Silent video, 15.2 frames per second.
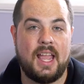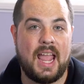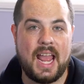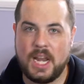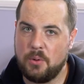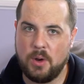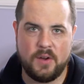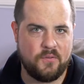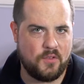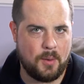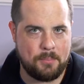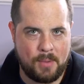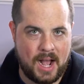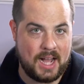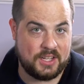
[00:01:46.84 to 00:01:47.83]
Anyone
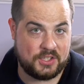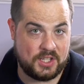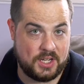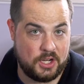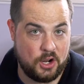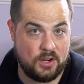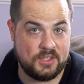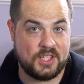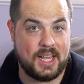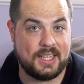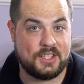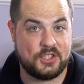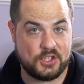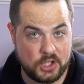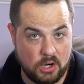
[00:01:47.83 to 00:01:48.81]
from Boston knows
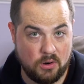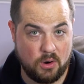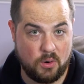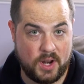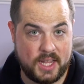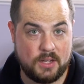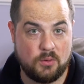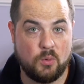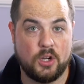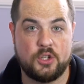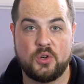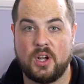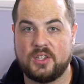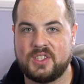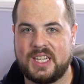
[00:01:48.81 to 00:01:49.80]
that stirrowing, where
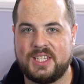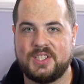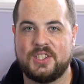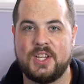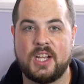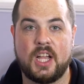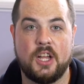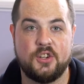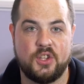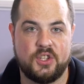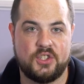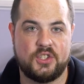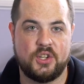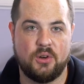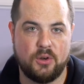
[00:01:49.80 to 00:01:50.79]
trucks get stuck under
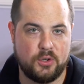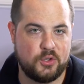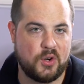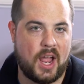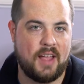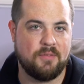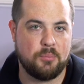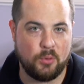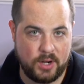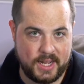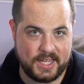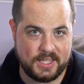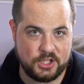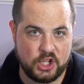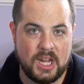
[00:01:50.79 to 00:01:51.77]
the Sturro Drive
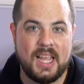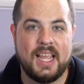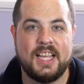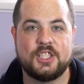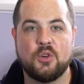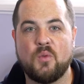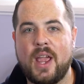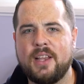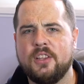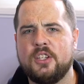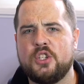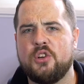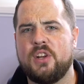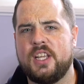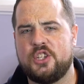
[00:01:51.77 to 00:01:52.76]
Bridge, is a
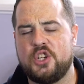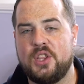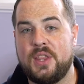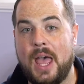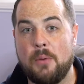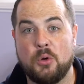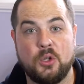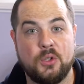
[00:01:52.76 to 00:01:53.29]
regular tradition that